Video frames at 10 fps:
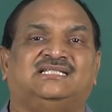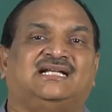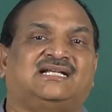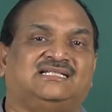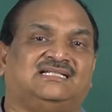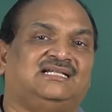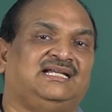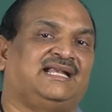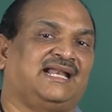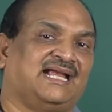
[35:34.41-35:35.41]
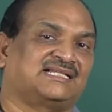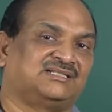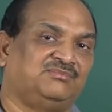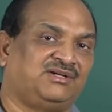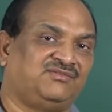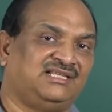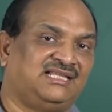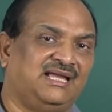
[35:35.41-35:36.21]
that interaction between